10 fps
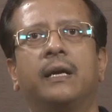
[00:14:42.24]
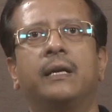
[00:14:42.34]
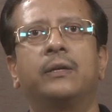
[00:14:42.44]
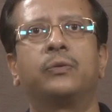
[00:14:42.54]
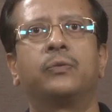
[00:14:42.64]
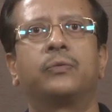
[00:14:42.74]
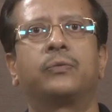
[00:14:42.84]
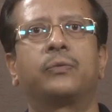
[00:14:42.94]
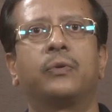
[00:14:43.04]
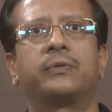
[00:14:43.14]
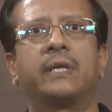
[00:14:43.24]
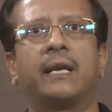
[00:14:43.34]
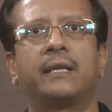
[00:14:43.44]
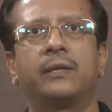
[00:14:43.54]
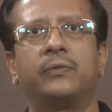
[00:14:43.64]
and to close
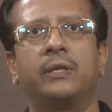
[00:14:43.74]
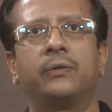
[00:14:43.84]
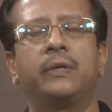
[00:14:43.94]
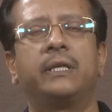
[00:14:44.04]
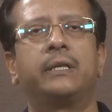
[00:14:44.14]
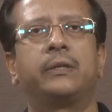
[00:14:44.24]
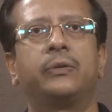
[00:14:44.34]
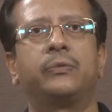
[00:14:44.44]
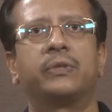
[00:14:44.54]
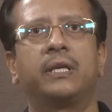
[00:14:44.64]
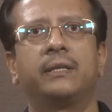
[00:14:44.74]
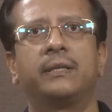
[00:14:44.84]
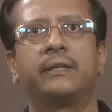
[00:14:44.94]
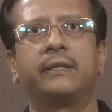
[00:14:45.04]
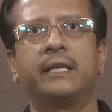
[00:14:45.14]
another window we need to use a
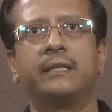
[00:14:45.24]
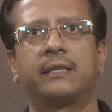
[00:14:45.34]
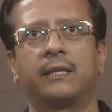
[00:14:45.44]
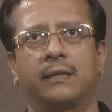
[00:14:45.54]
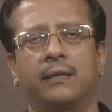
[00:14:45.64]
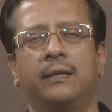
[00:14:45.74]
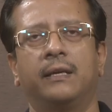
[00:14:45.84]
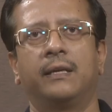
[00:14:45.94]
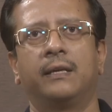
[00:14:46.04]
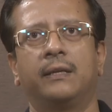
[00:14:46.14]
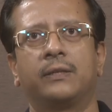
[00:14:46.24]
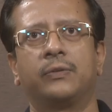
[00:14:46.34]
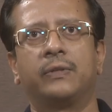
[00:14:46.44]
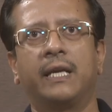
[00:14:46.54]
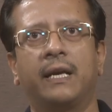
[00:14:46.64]
green circle.
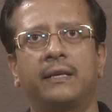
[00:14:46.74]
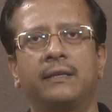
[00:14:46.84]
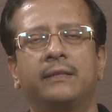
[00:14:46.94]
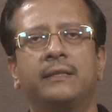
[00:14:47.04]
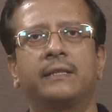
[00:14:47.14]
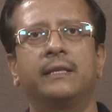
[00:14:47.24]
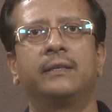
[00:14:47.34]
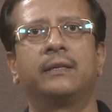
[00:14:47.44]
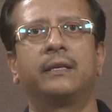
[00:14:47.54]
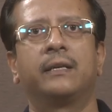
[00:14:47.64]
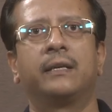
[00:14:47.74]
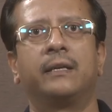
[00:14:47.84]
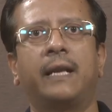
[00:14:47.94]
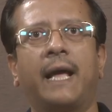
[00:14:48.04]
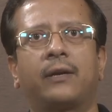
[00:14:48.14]
So, there is a
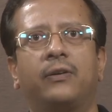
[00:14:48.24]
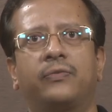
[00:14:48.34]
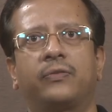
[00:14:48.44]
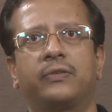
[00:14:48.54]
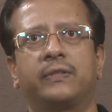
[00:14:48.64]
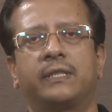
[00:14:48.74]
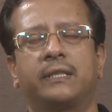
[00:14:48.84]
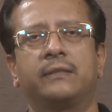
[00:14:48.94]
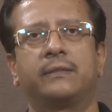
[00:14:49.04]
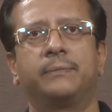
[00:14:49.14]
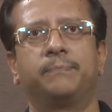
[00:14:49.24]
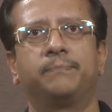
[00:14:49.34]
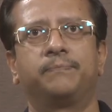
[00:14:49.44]
lack of consistency.